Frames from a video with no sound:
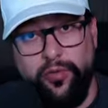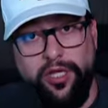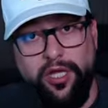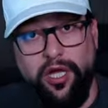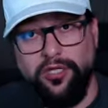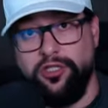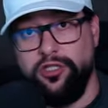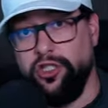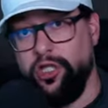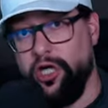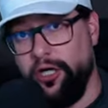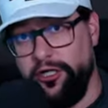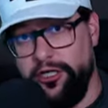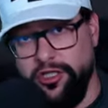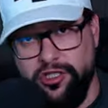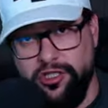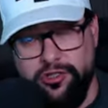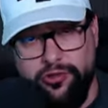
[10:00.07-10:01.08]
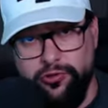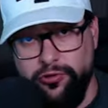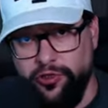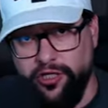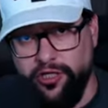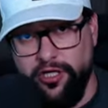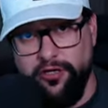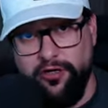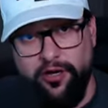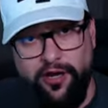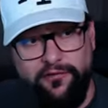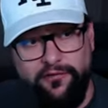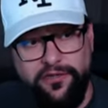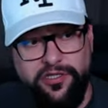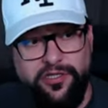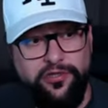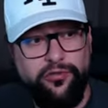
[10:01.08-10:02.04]
got to talk each to each other
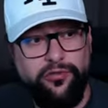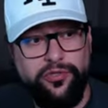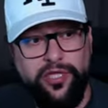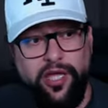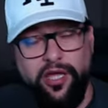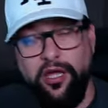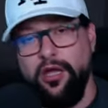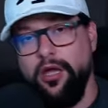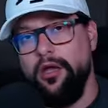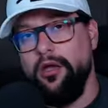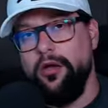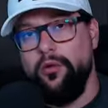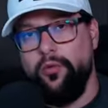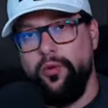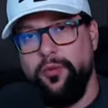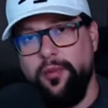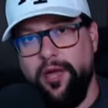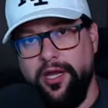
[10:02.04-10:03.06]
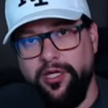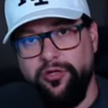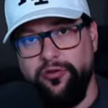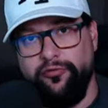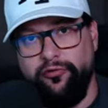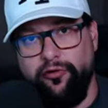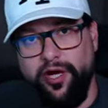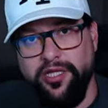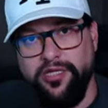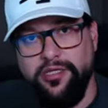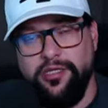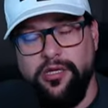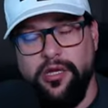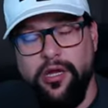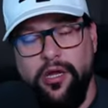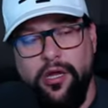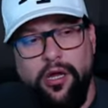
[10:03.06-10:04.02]
every single day. We made new friends.
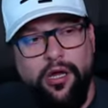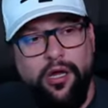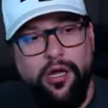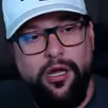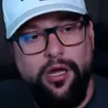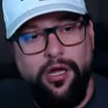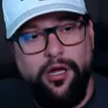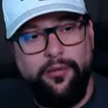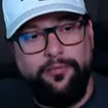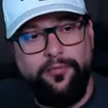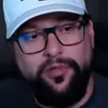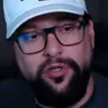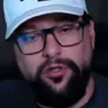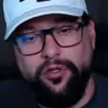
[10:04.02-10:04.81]
Um, you